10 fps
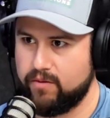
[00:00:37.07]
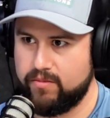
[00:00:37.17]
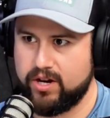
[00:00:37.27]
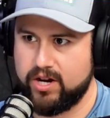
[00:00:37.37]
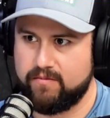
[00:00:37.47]

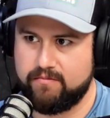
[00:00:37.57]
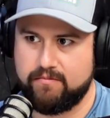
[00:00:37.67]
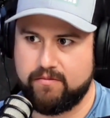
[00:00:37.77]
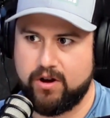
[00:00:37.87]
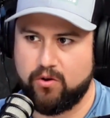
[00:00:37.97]
going to
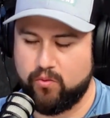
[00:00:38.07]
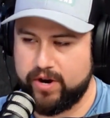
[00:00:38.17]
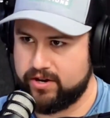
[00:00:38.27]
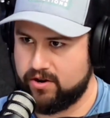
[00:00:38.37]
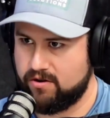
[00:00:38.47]
become a
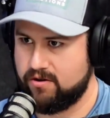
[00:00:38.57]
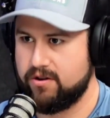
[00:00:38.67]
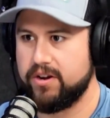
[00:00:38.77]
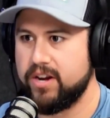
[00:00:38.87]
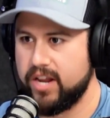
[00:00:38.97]

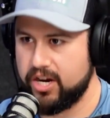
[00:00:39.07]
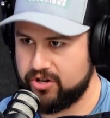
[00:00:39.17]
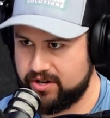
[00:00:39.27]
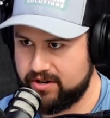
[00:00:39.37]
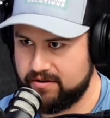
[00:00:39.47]
renter
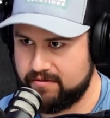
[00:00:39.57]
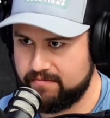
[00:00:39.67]
nation.